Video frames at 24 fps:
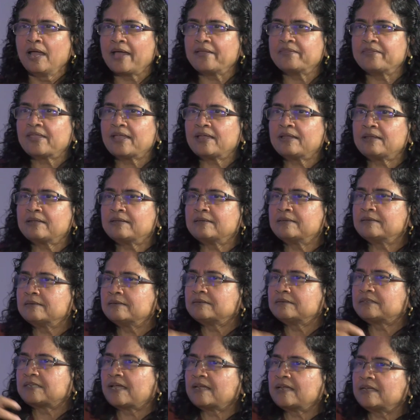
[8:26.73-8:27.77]
And
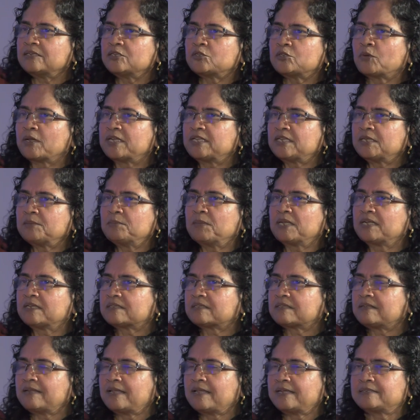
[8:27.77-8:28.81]
then 10, 20
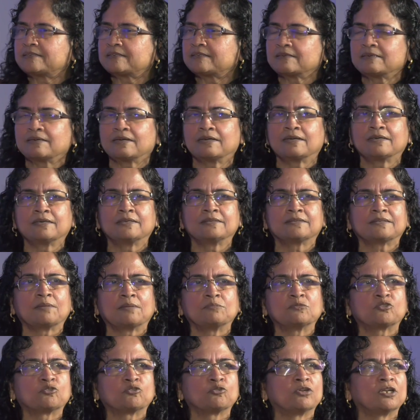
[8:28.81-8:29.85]
minutes later,
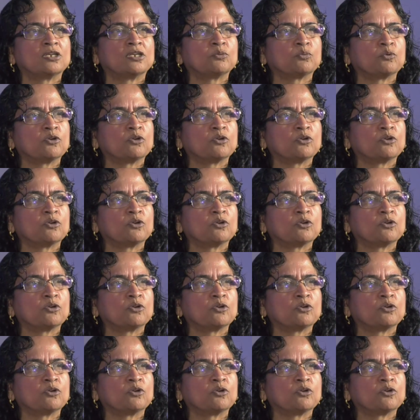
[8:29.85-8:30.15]
some student